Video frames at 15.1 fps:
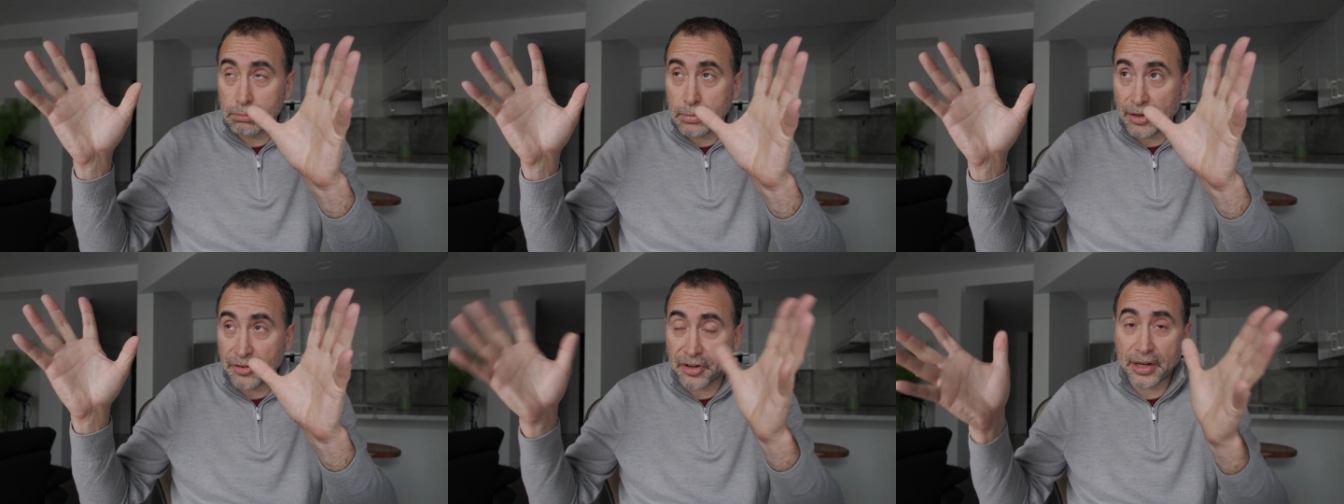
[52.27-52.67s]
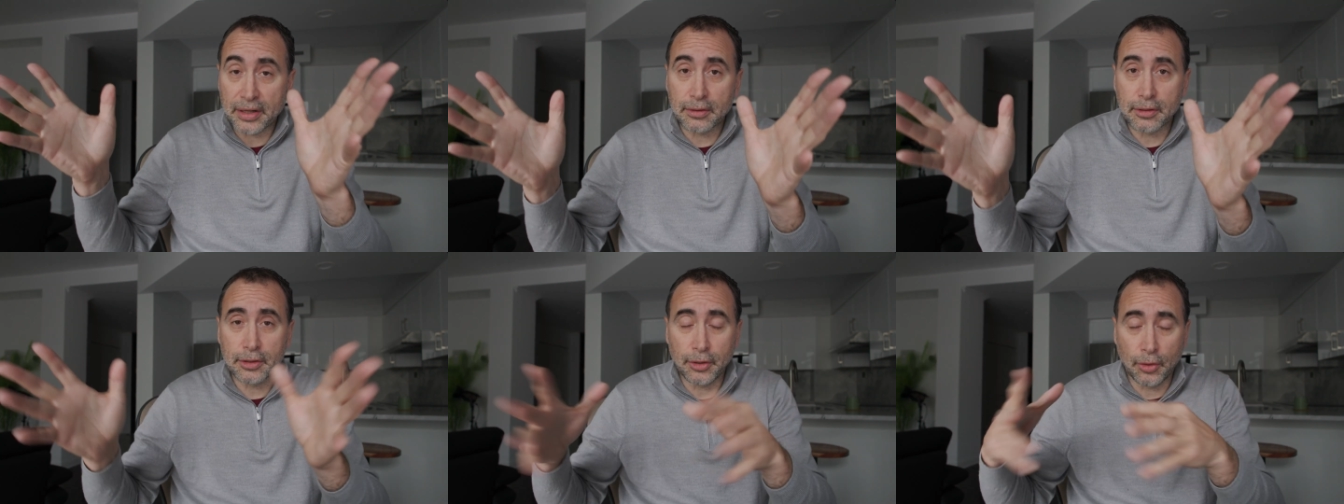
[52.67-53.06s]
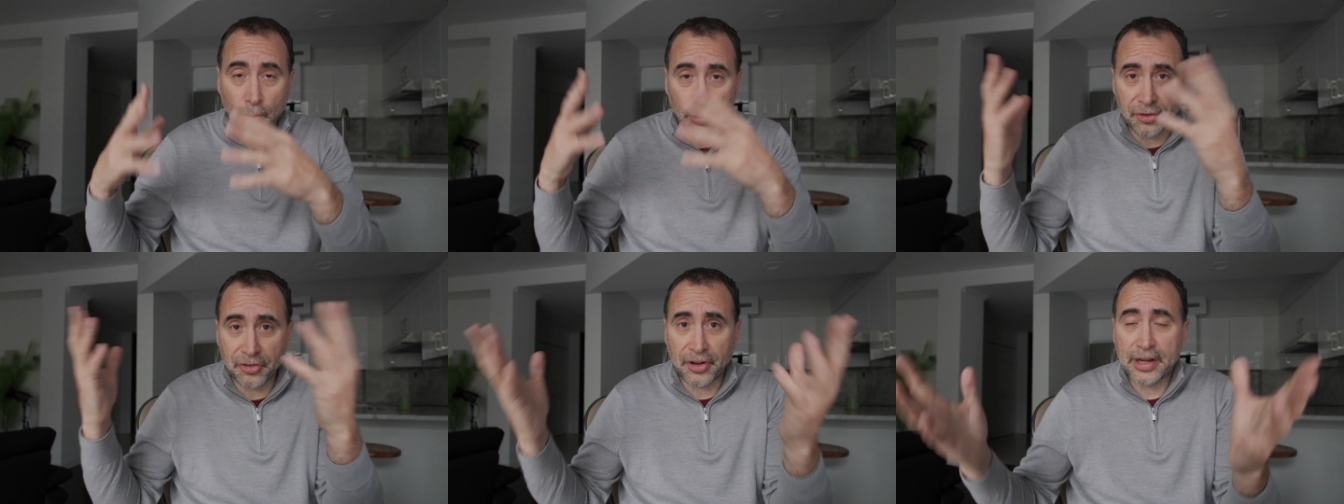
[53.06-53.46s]
a site, your
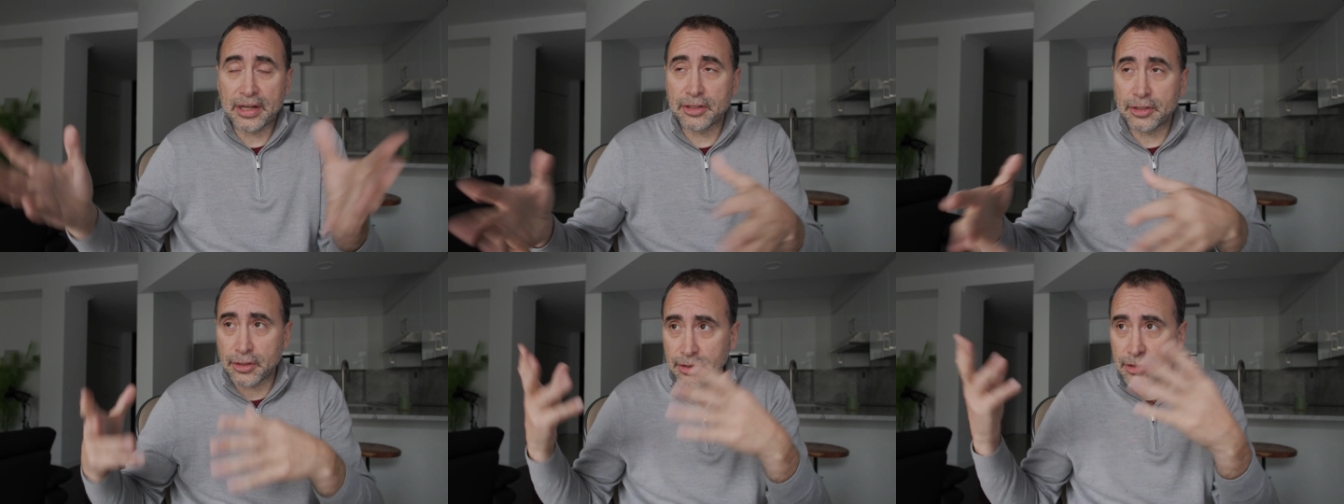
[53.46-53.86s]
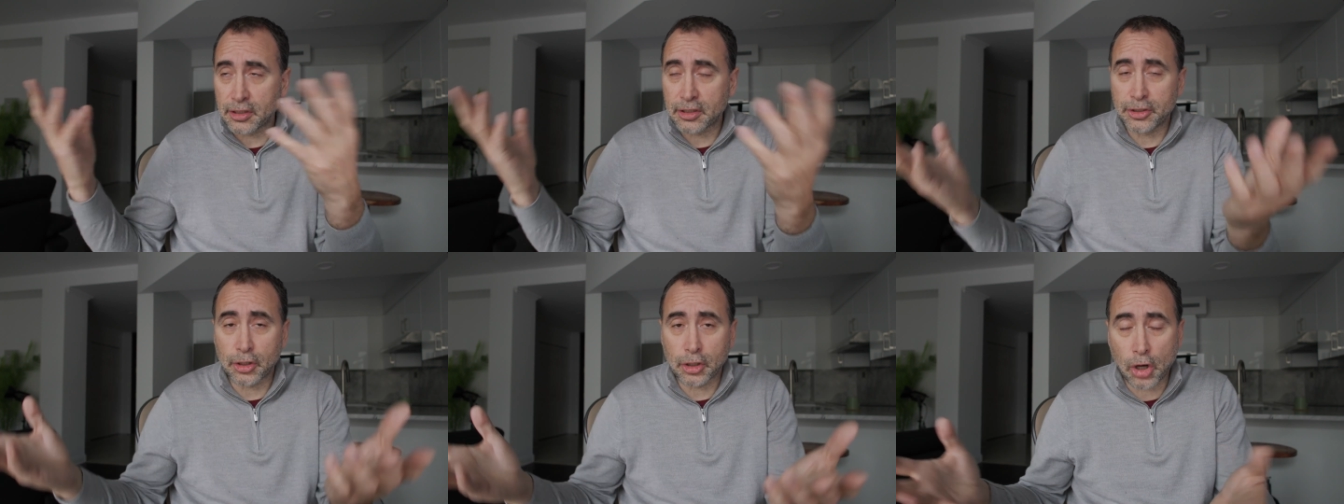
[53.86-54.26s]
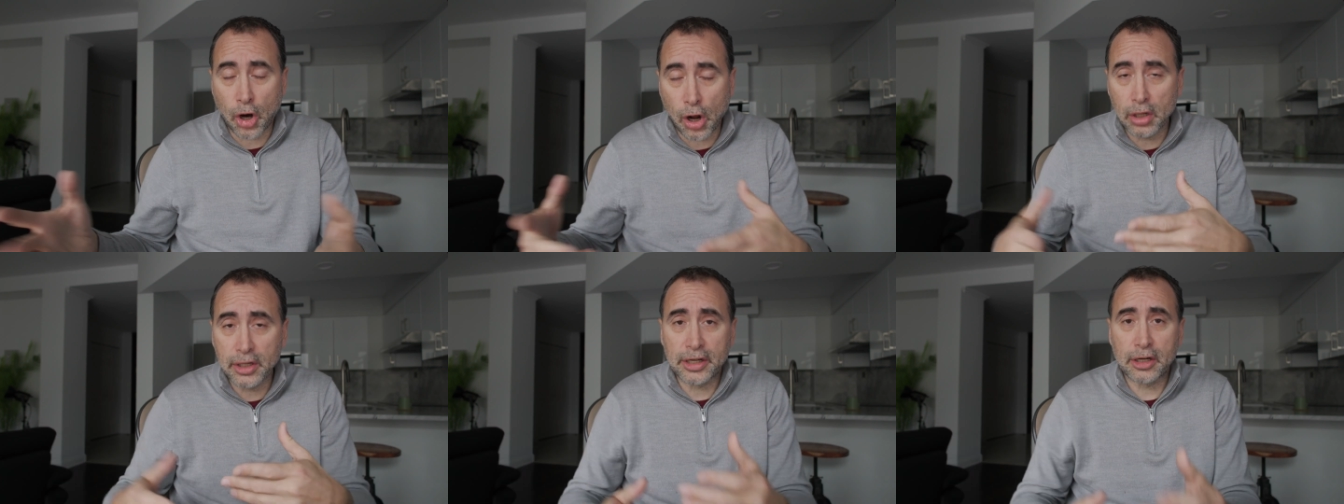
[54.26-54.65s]
own site, your, your
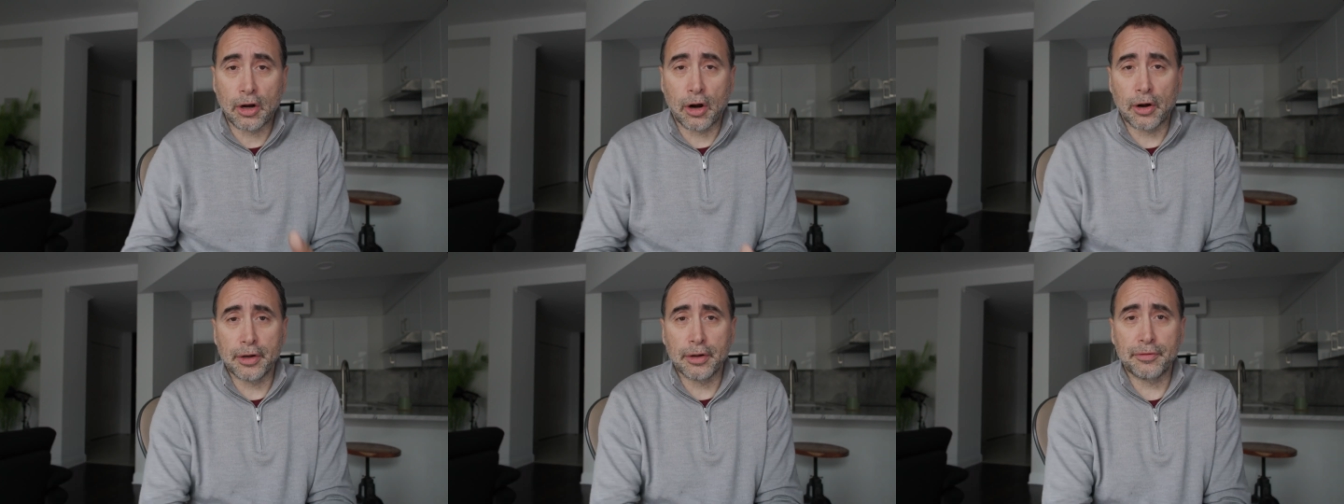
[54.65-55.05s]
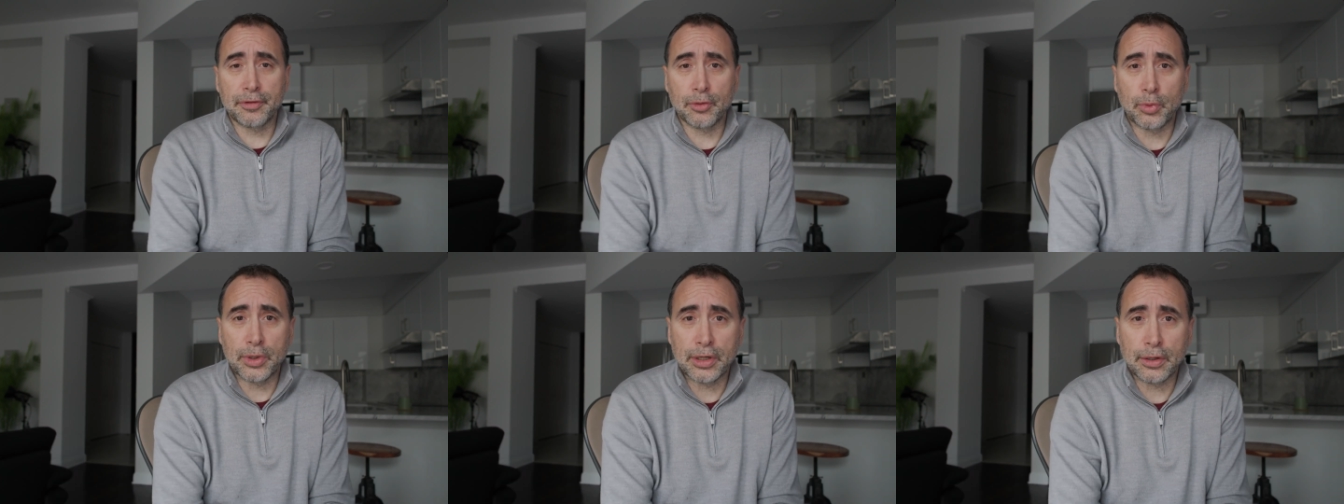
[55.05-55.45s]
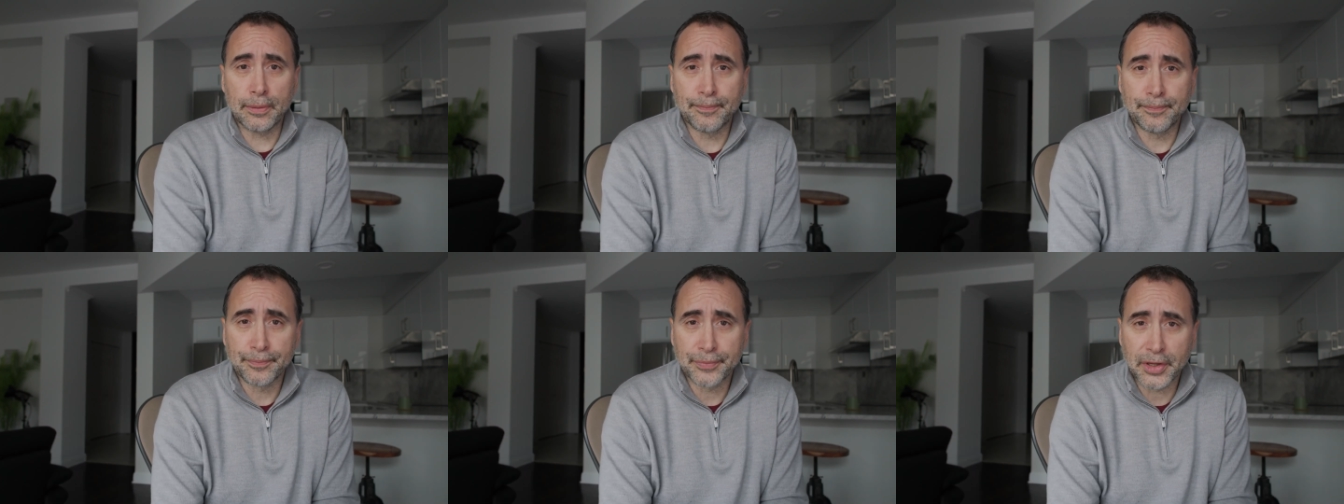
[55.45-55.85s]
calling card, if you will.